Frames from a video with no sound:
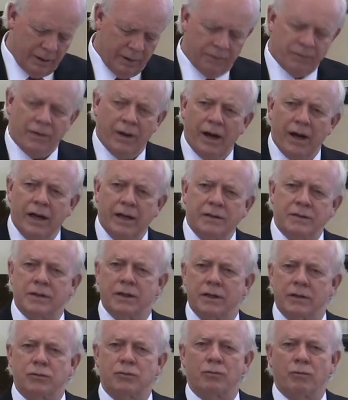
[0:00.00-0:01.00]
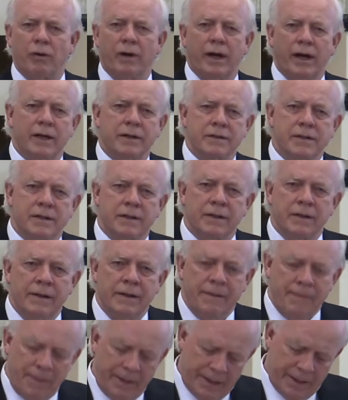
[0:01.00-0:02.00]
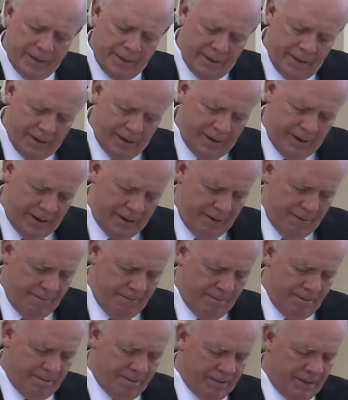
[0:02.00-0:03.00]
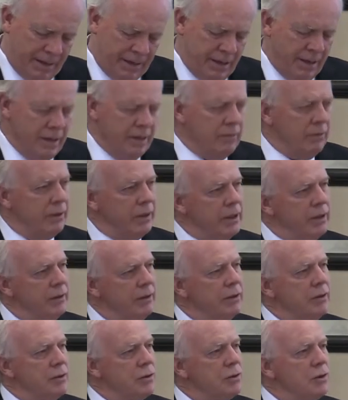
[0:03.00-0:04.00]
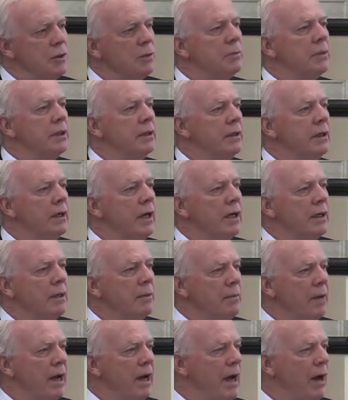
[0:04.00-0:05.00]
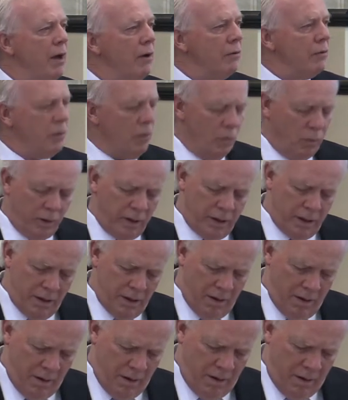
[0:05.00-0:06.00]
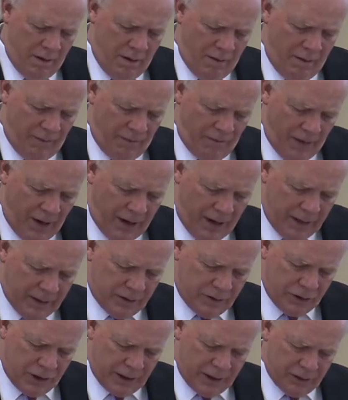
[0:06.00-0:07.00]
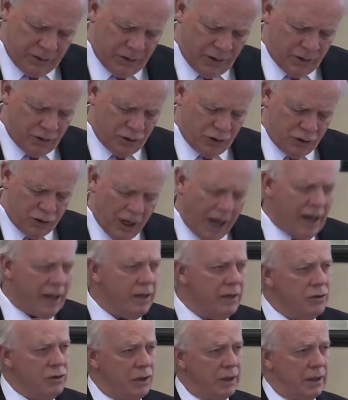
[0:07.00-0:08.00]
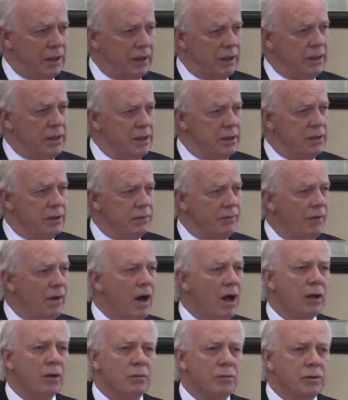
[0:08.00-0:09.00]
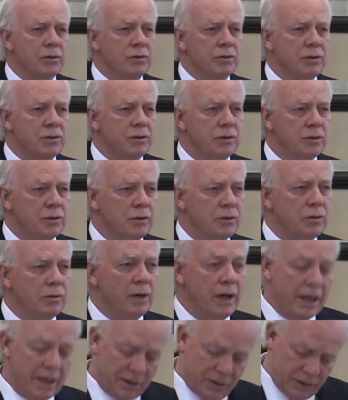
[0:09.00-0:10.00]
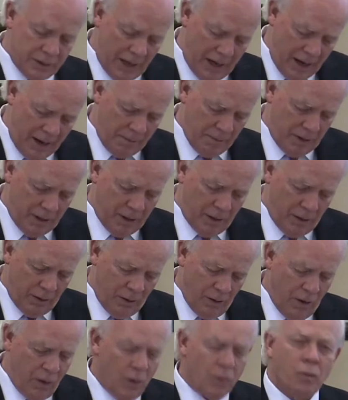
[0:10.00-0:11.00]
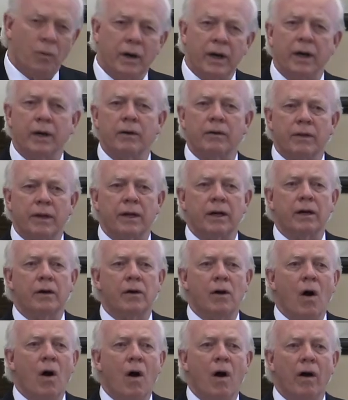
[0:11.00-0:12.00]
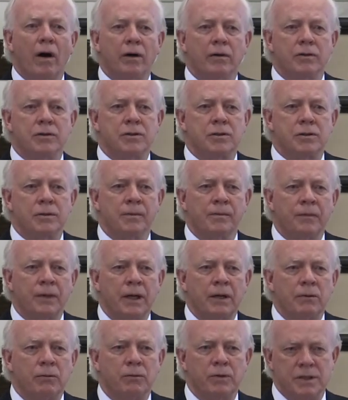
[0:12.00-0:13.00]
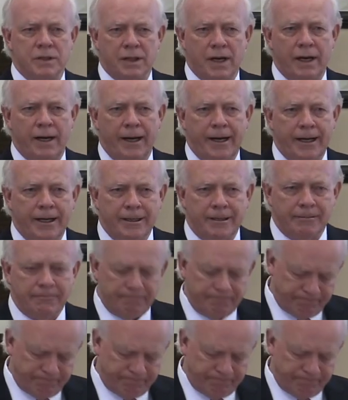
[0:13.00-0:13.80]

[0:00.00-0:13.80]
it finds its rest in thee. Well, here in the Sermon on the Mount, we find Jesus challenging his followers to examine where their hearts reside.